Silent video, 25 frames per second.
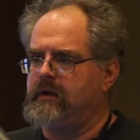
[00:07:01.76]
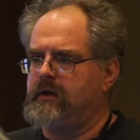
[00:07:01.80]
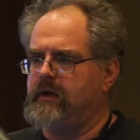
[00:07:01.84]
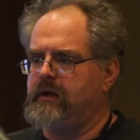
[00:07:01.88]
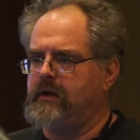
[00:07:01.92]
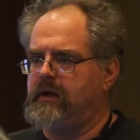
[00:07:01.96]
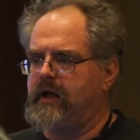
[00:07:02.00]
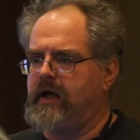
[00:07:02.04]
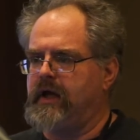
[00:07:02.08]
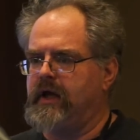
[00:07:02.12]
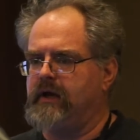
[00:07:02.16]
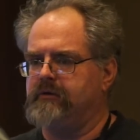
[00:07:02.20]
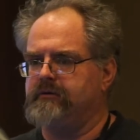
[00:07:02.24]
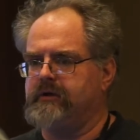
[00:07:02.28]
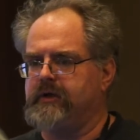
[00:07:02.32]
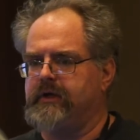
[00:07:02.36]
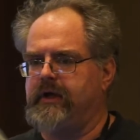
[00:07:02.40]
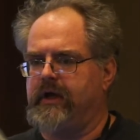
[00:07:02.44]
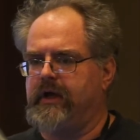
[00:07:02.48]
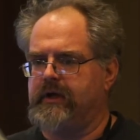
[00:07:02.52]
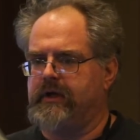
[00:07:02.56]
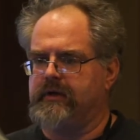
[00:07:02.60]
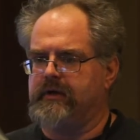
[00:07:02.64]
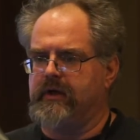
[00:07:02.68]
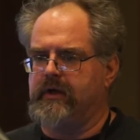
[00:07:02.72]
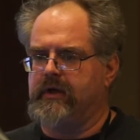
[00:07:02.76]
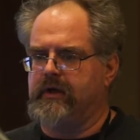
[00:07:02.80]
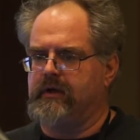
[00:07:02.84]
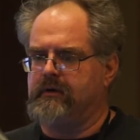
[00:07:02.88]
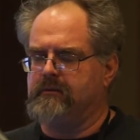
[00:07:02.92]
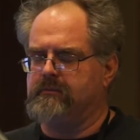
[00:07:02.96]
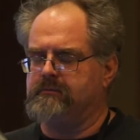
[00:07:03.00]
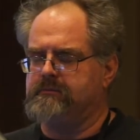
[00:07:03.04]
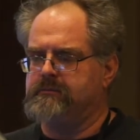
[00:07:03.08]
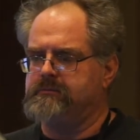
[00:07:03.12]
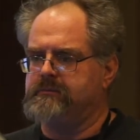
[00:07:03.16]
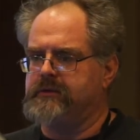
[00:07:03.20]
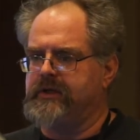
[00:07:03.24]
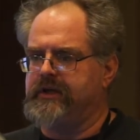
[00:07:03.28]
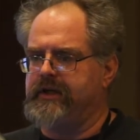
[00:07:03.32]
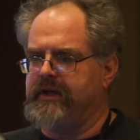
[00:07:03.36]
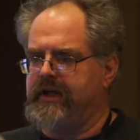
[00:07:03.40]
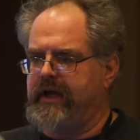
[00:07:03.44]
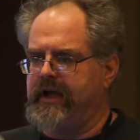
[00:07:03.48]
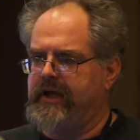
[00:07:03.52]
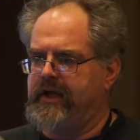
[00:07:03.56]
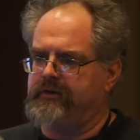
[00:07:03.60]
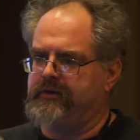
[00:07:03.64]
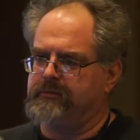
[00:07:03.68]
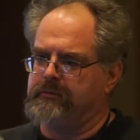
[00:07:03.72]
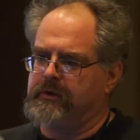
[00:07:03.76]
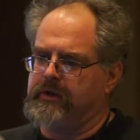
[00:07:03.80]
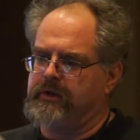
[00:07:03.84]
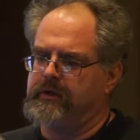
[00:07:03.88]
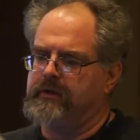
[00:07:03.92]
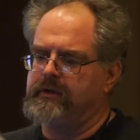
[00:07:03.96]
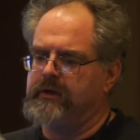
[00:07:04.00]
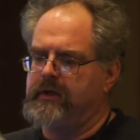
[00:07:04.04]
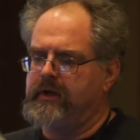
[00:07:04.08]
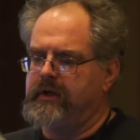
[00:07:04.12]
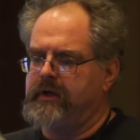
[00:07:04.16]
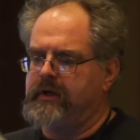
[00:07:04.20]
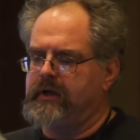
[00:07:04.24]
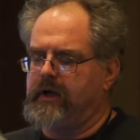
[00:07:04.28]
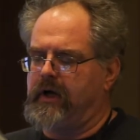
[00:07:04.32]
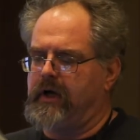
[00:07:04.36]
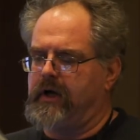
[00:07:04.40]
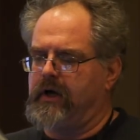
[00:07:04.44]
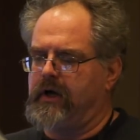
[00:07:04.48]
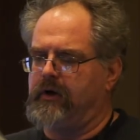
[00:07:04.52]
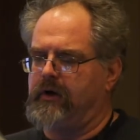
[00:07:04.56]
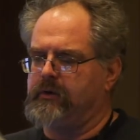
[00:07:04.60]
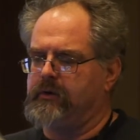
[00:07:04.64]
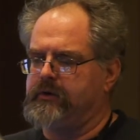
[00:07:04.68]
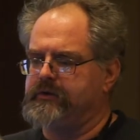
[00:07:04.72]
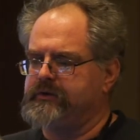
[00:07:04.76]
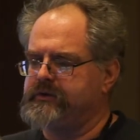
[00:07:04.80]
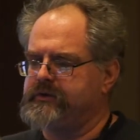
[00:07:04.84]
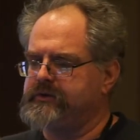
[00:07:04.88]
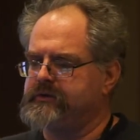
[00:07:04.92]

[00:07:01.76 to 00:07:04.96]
have an a engagement, I always